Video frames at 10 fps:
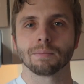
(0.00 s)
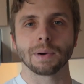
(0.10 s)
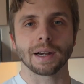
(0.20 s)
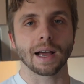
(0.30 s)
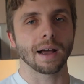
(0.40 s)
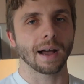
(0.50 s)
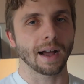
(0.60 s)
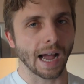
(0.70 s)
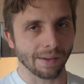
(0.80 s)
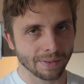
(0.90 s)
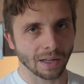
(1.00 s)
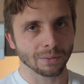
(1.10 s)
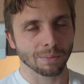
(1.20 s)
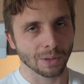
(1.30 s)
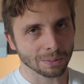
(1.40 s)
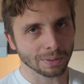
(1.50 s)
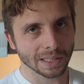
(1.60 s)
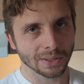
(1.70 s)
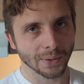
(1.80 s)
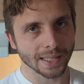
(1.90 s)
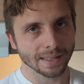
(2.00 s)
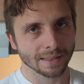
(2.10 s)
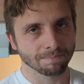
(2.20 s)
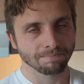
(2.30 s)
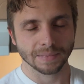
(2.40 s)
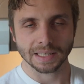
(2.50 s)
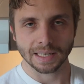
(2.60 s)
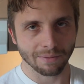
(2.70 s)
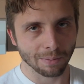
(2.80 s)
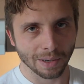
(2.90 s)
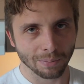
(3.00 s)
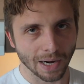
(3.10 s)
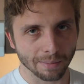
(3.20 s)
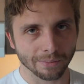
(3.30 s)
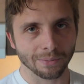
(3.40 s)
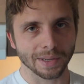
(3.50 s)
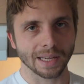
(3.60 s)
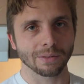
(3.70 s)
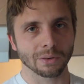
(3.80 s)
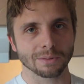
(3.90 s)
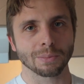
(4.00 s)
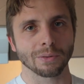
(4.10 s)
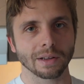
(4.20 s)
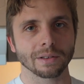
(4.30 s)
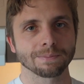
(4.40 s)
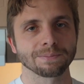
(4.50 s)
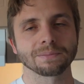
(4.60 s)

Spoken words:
But I've dealt with multiple HOAs. It's never been a problem for me. I've always prevailed.